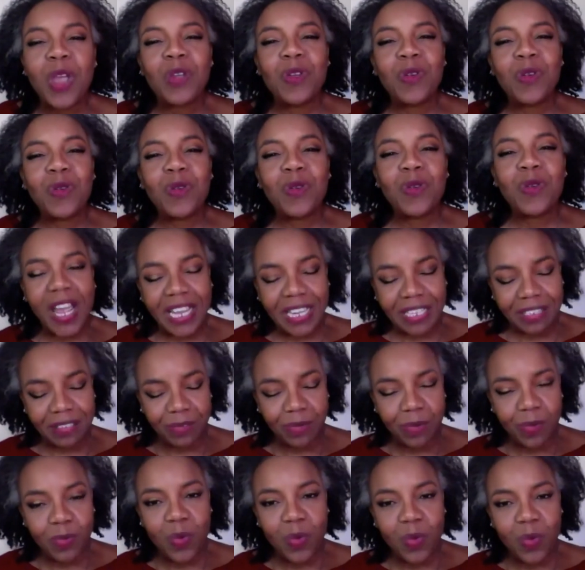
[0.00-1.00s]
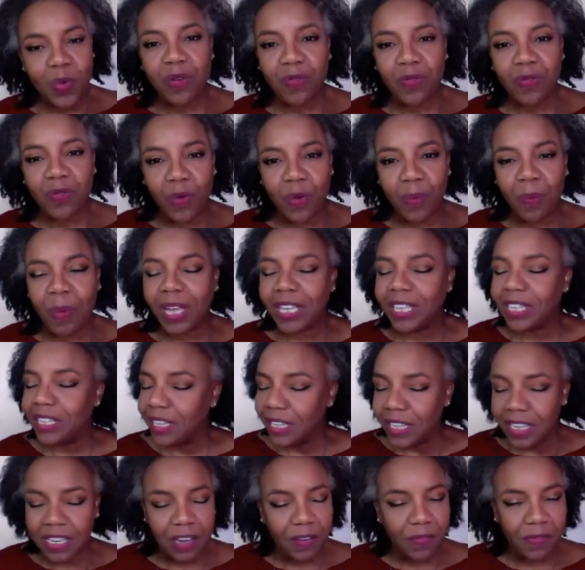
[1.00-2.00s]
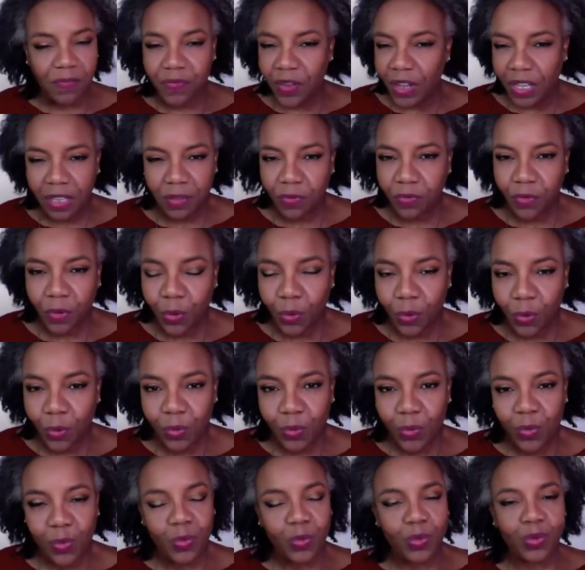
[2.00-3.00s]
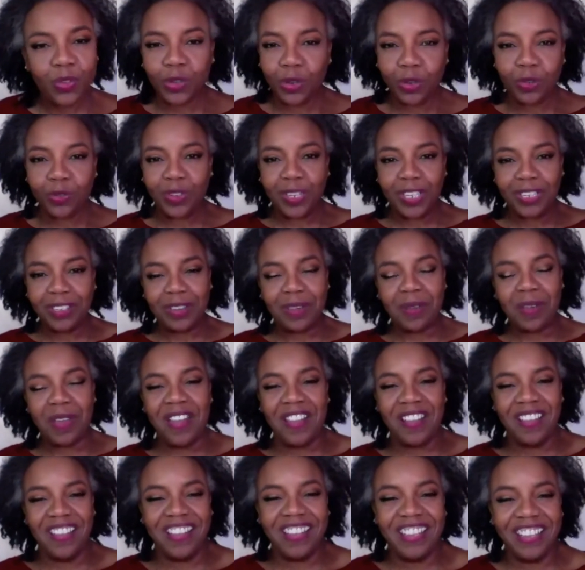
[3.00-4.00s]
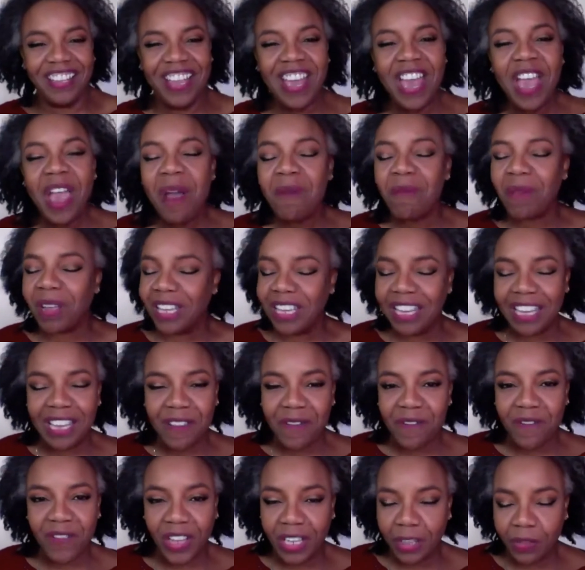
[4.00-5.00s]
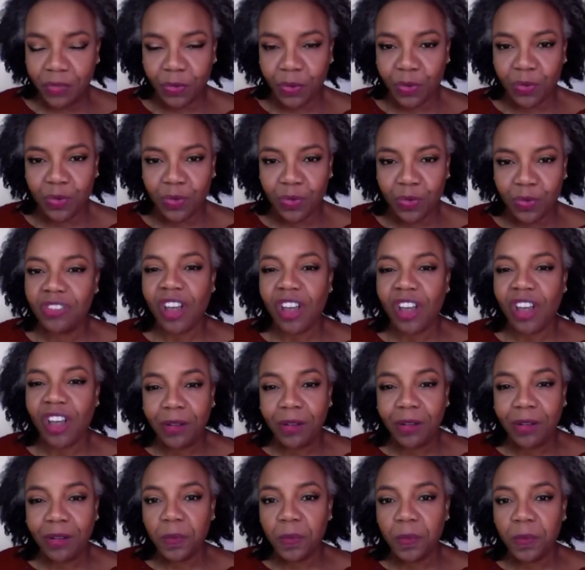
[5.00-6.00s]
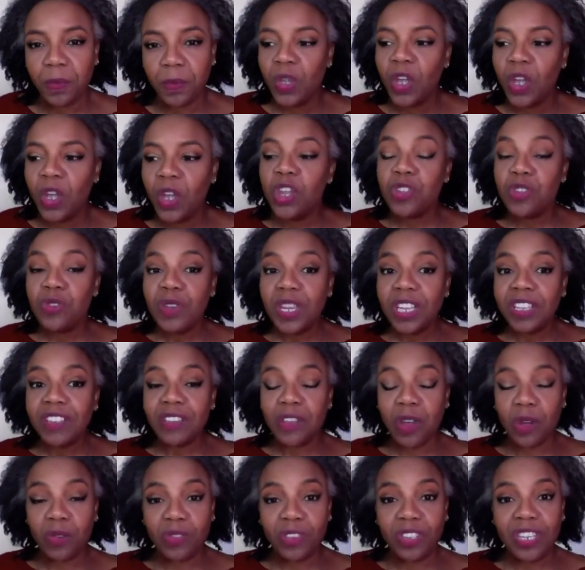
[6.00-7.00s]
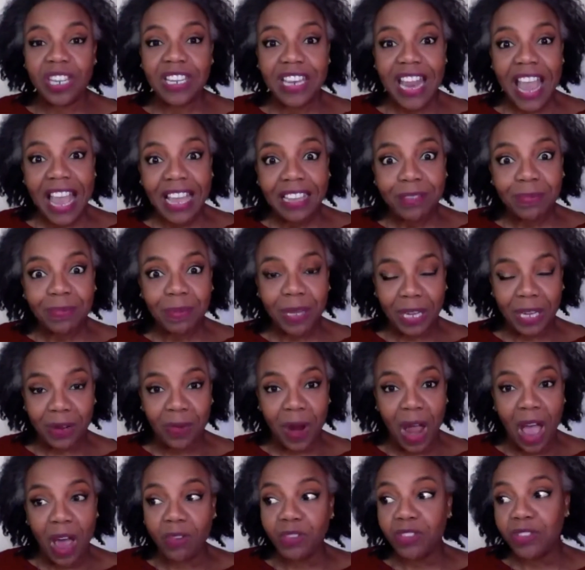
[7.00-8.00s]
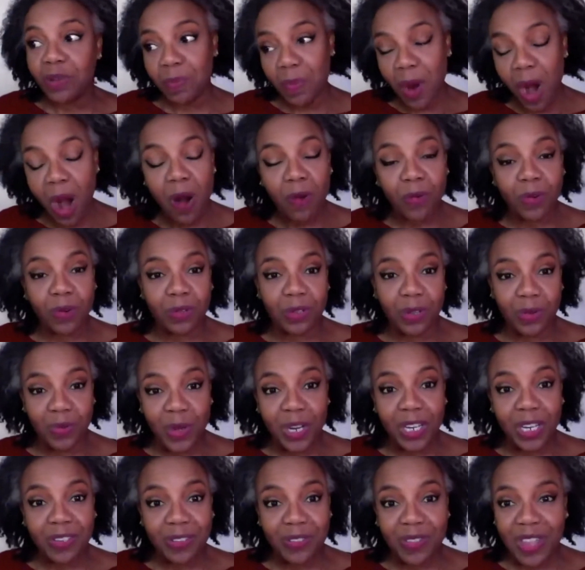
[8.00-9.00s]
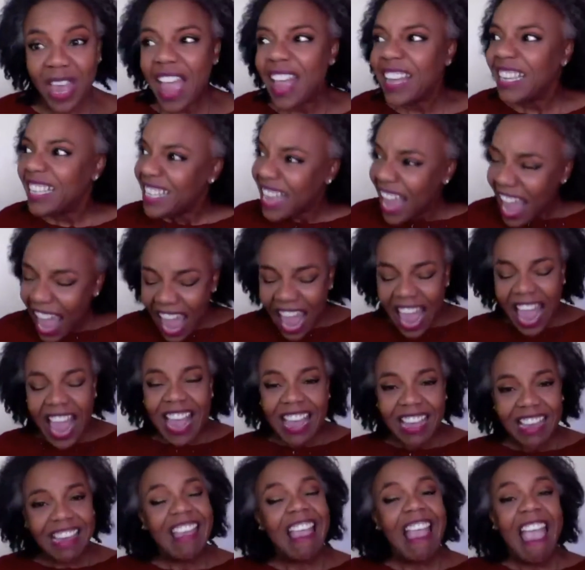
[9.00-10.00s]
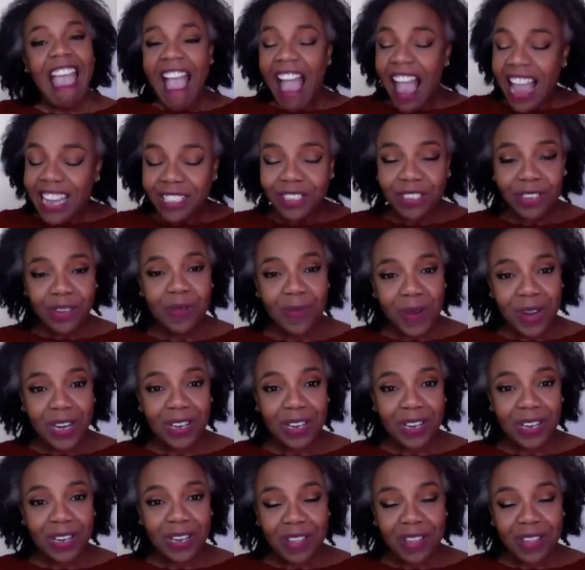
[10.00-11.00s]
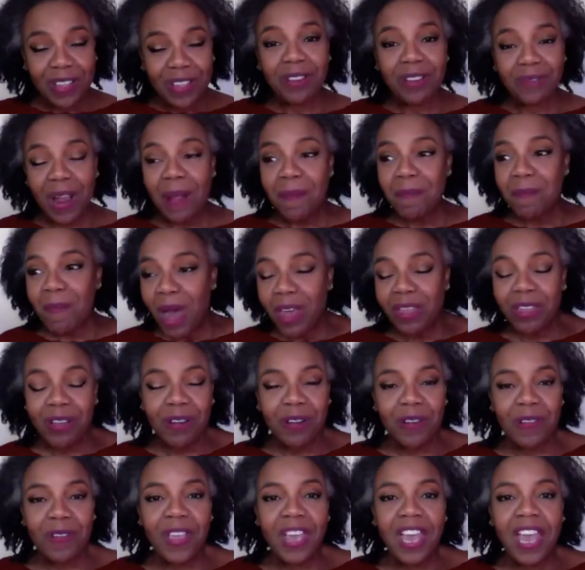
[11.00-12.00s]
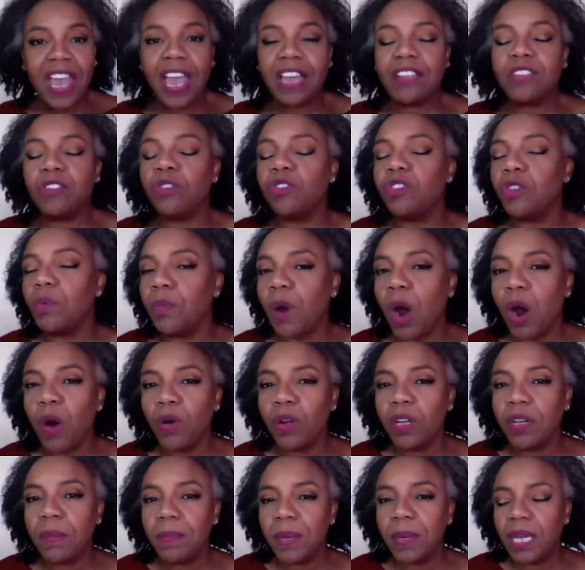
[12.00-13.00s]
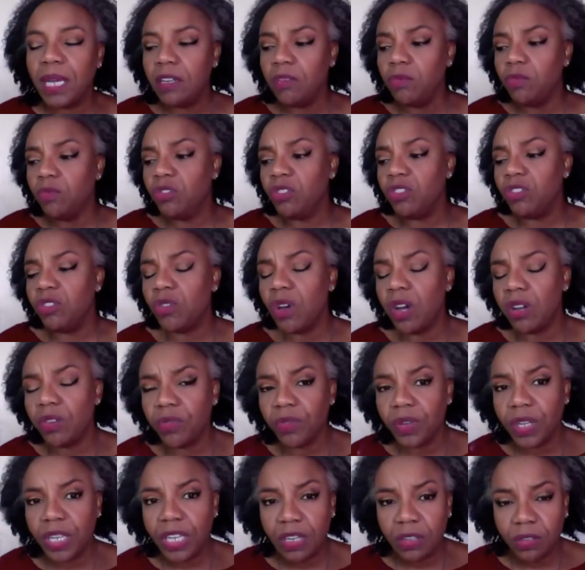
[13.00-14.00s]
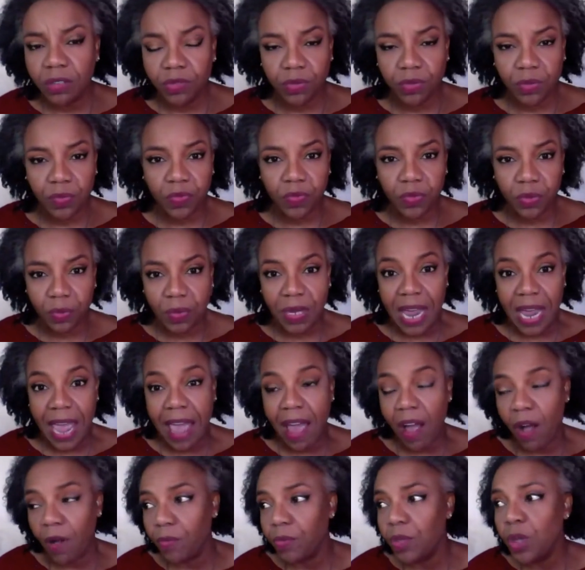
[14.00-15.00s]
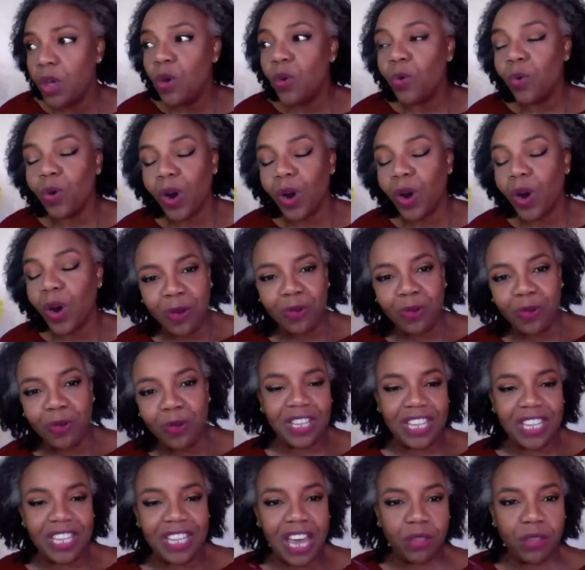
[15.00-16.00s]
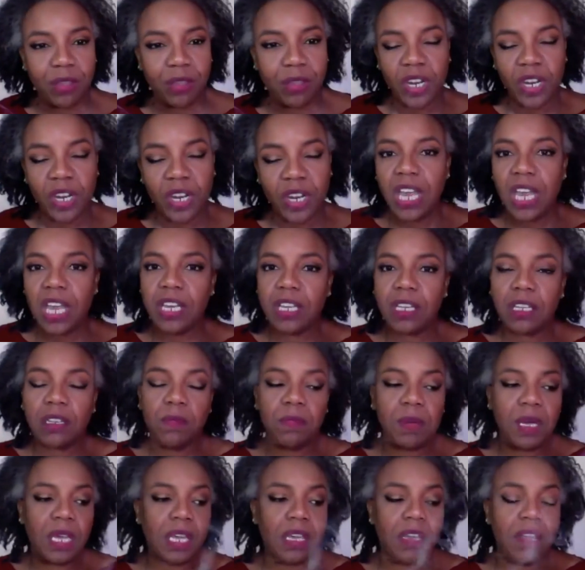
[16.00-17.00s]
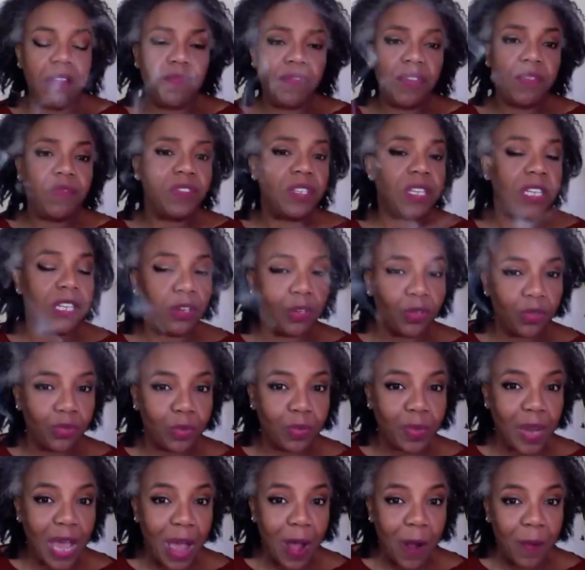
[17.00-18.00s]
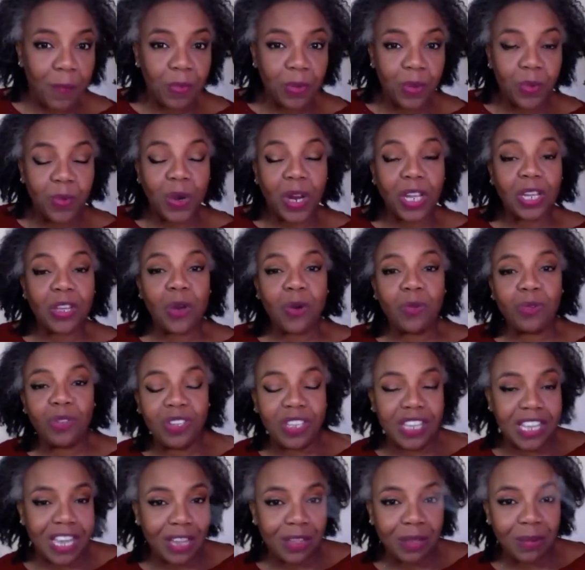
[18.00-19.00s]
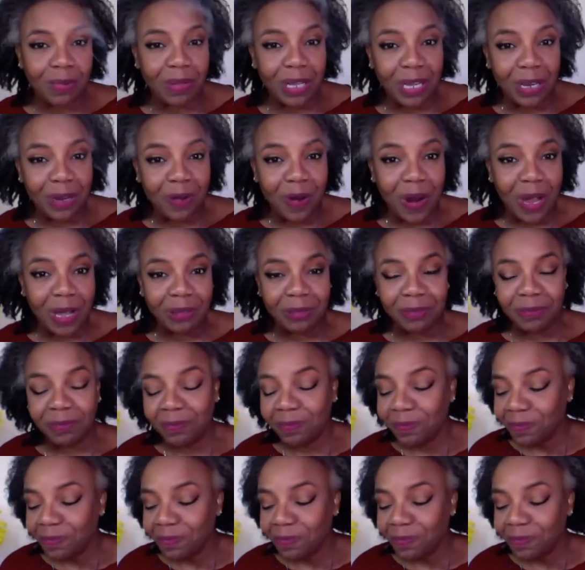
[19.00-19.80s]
great, wonderful, my good and faithful servant, my good and faithful child, you get to go to the next playground tomorrow. You want to do that? Yay, I do want to do that, great mother. And so tomorrow could be 200 years from now where I go to the other one. It could be 50 years from now where I go to the other playground.